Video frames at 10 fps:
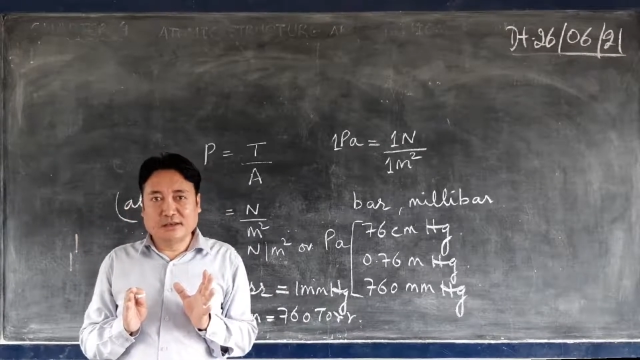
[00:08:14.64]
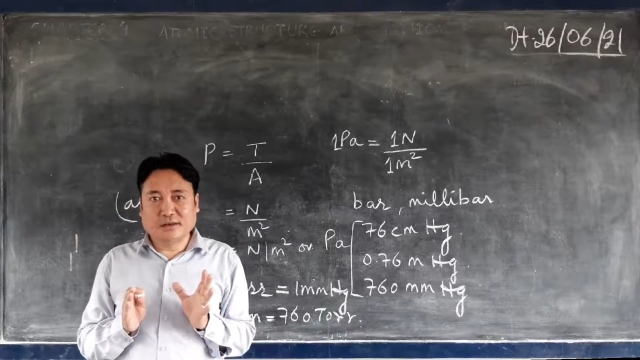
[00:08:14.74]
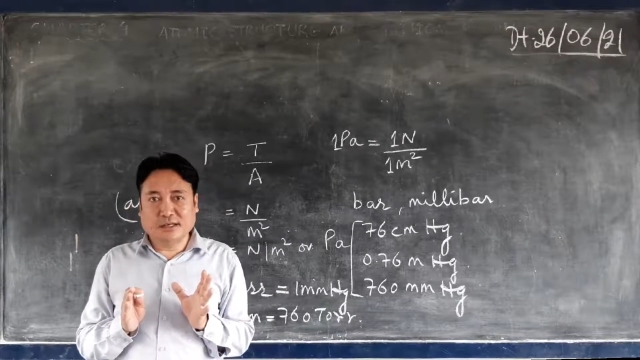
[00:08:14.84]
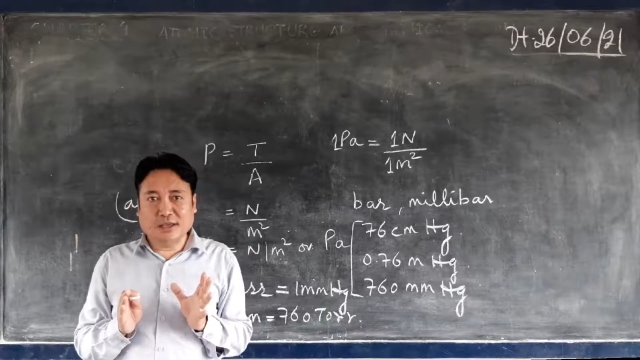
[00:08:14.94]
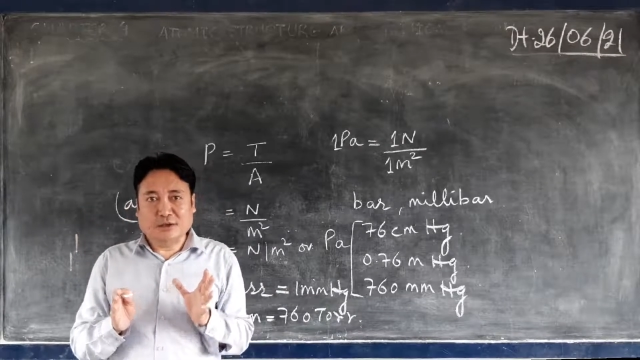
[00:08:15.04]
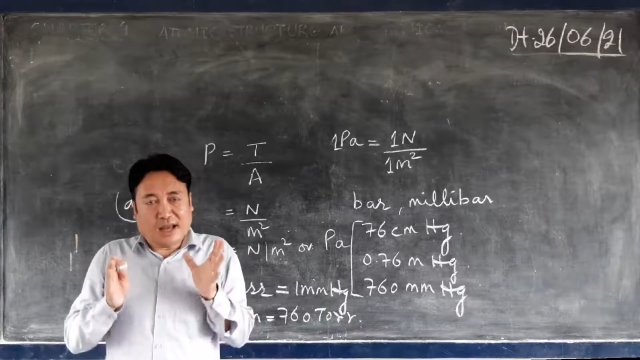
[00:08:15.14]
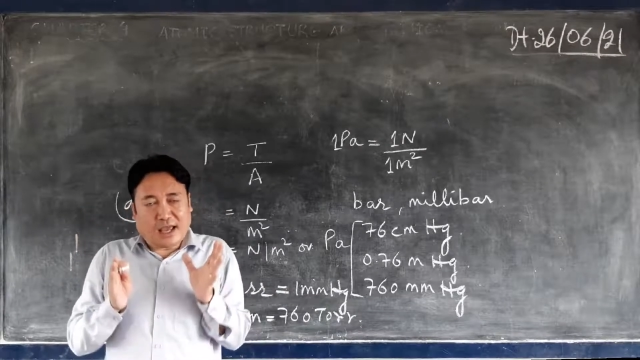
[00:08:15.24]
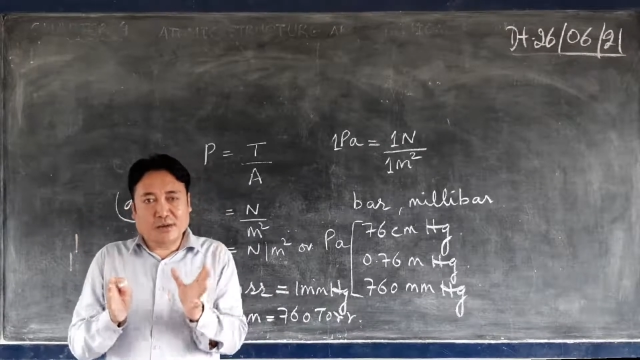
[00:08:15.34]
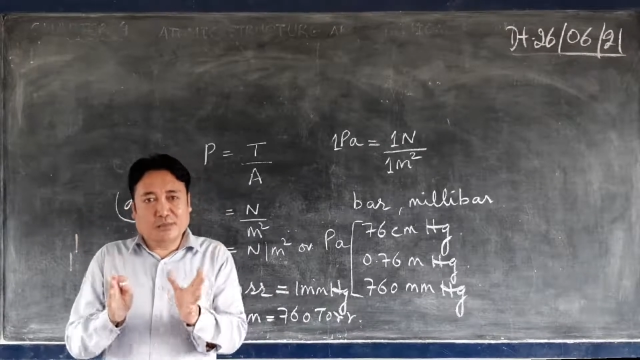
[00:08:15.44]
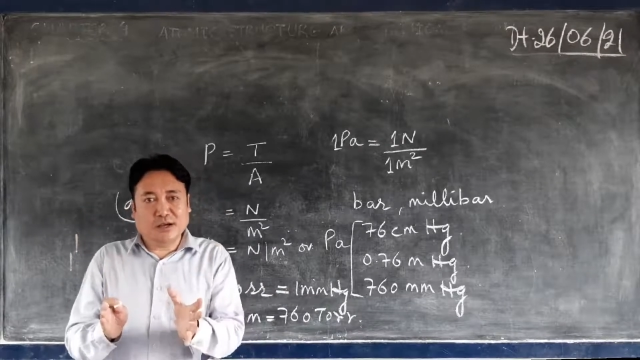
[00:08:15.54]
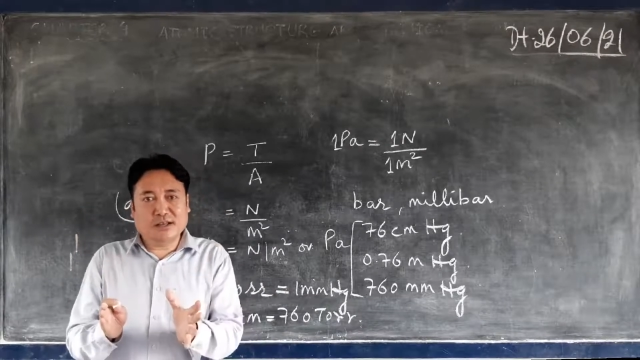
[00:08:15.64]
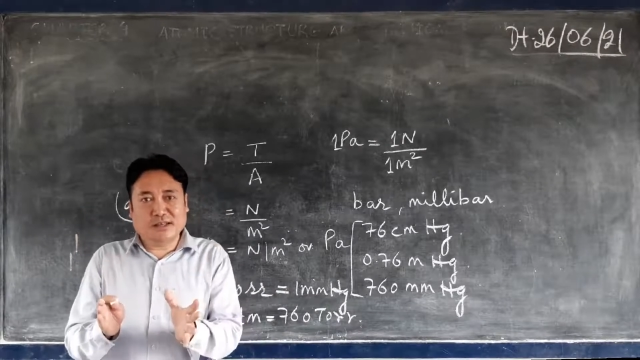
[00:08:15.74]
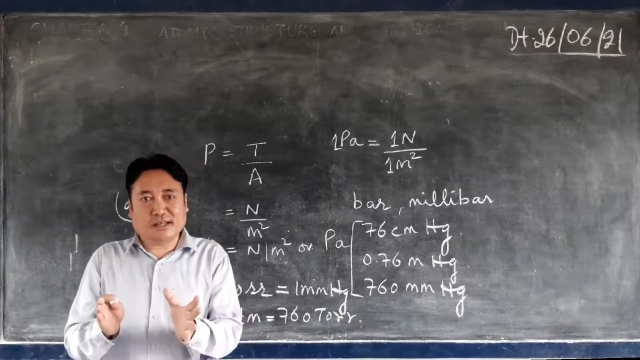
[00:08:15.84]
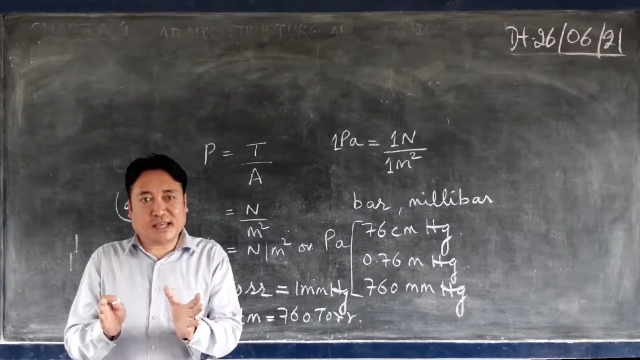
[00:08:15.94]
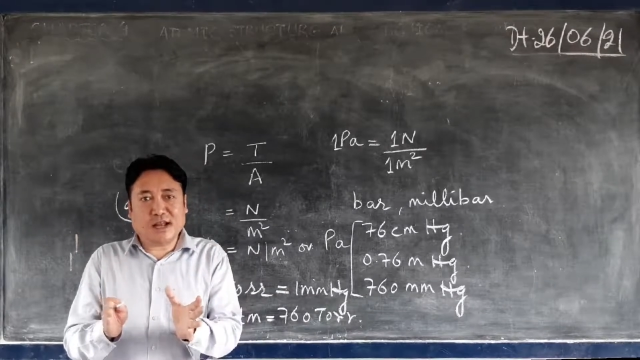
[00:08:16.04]
Okay, you lie your body
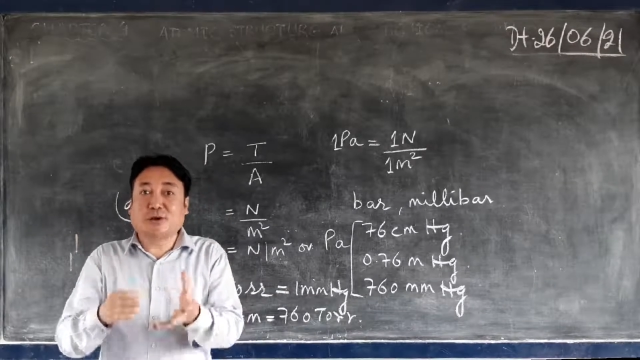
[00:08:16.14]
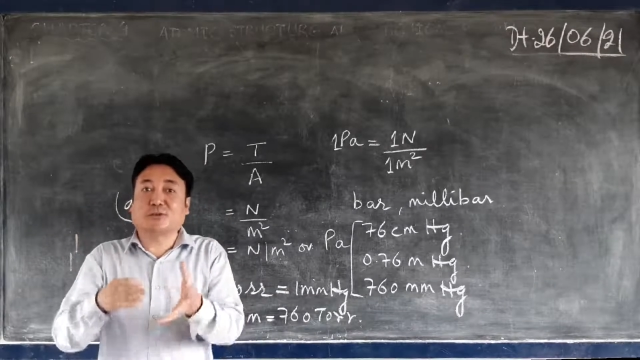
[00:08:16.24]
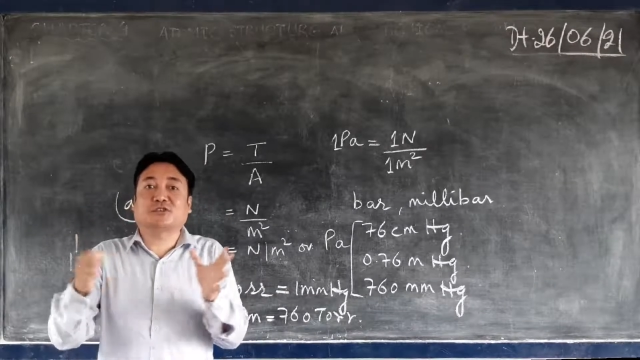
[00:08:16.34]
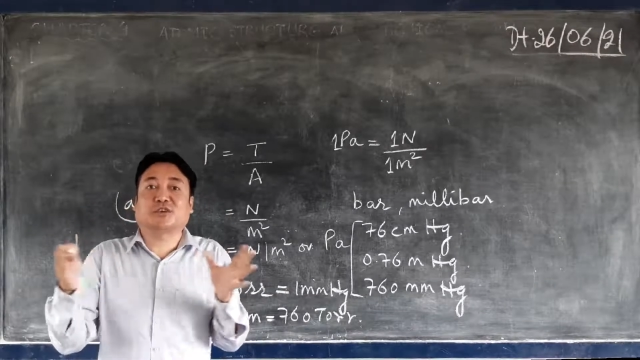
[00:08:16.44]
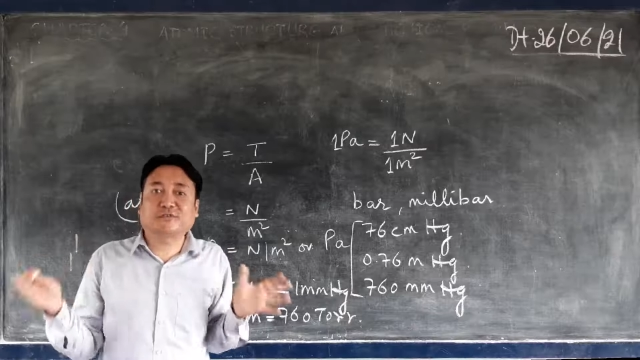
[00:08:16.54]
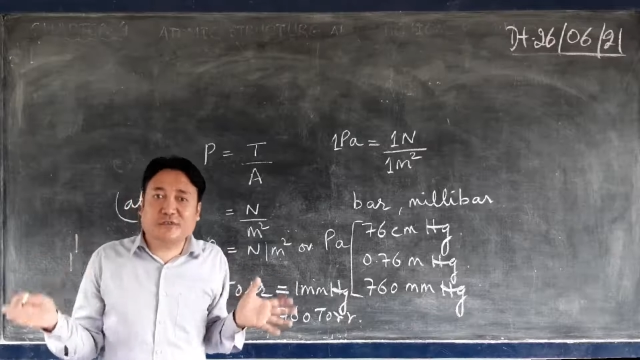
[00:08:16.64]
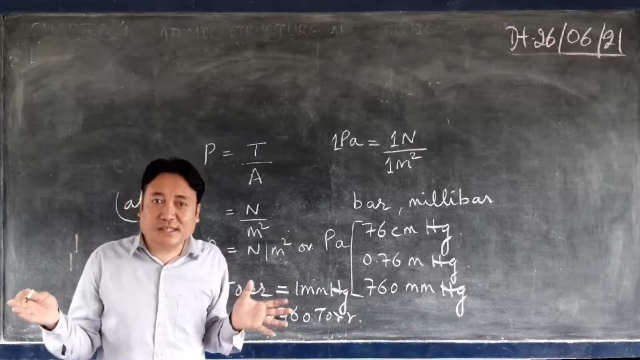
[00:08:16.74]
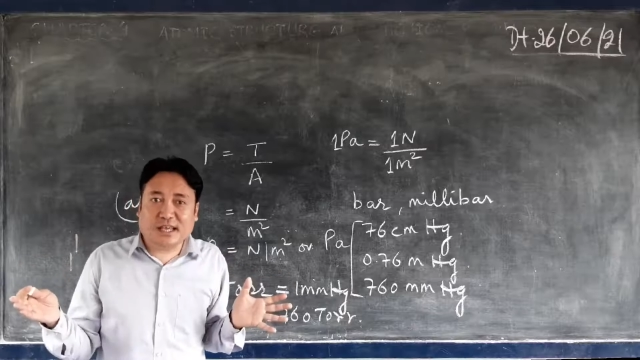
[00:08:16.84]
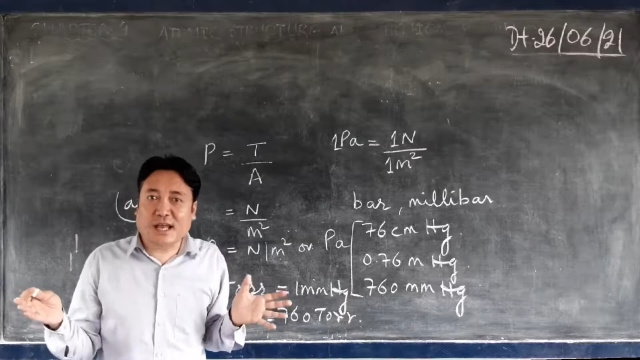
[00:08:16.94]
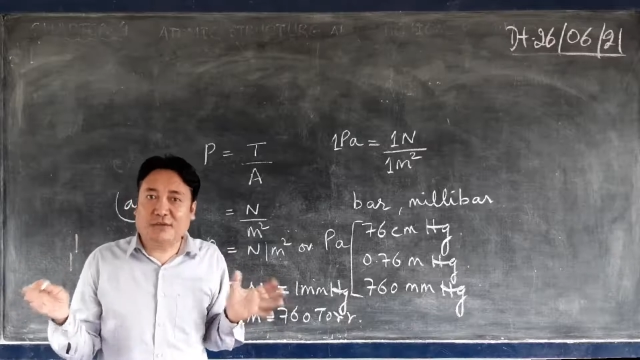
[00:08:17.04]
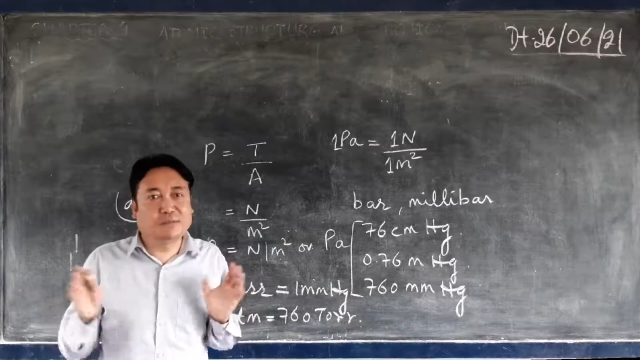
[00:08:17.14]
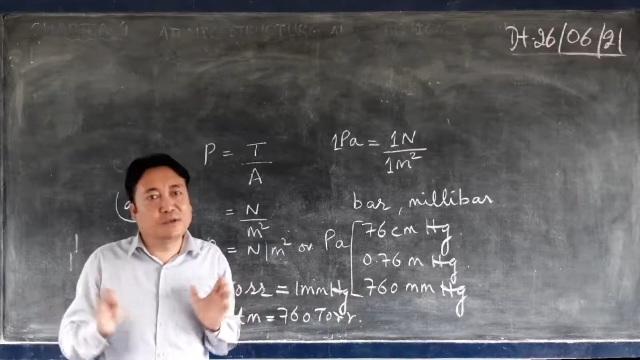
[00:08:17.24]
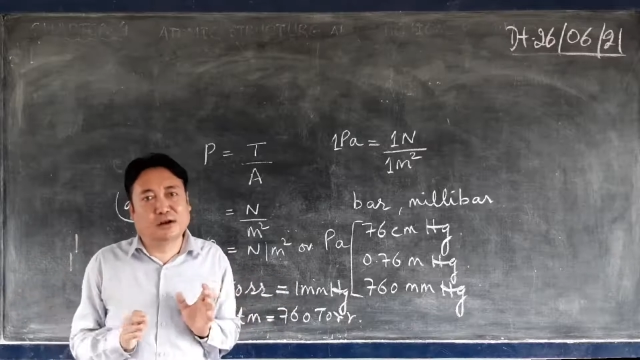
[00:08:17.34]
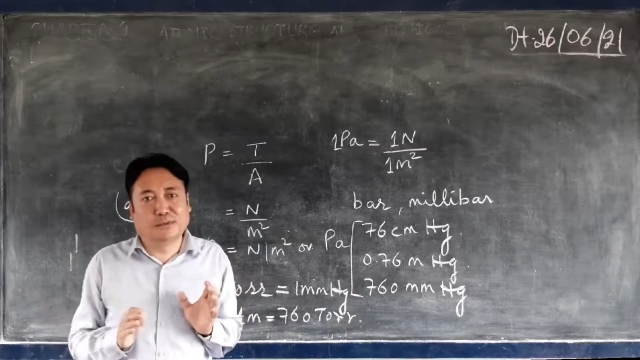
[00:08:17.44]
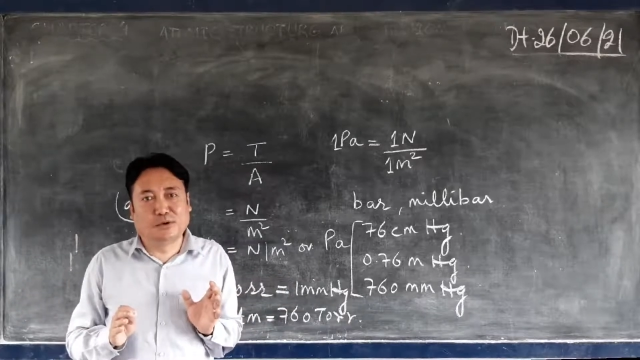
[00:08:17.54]
on the sand. Now the surface area
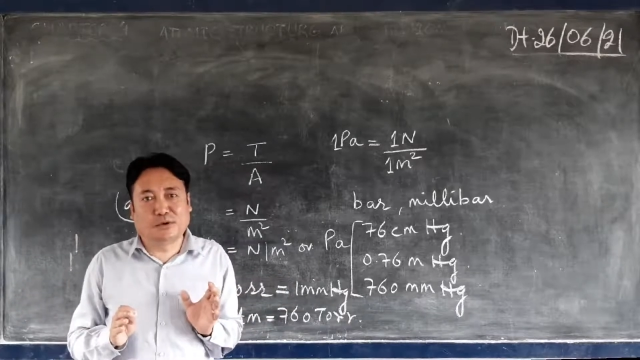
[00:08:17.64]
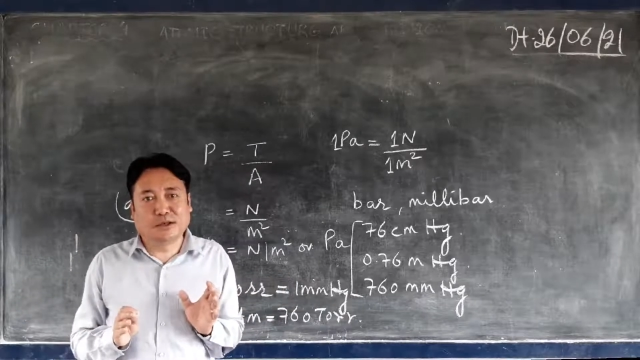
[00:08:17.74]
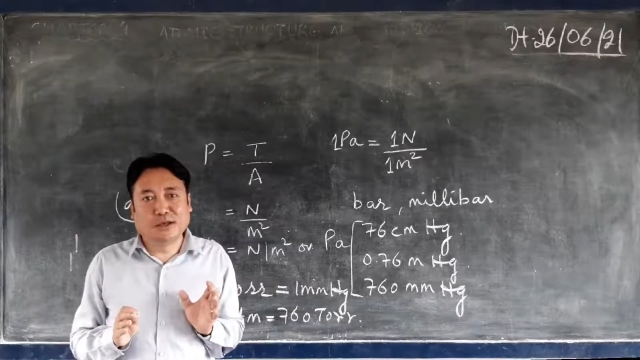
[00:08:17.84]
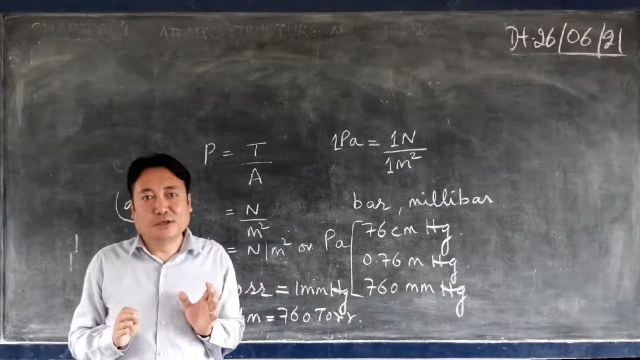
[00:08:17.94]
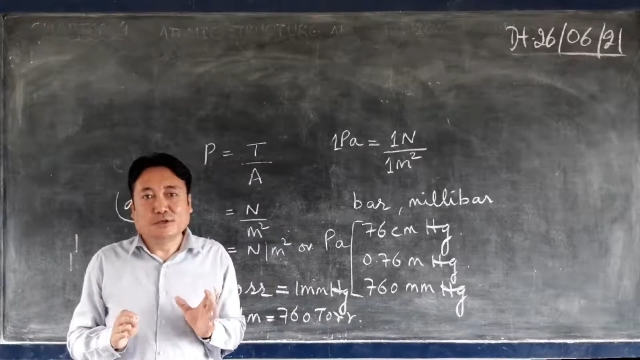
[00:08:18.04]
will become more.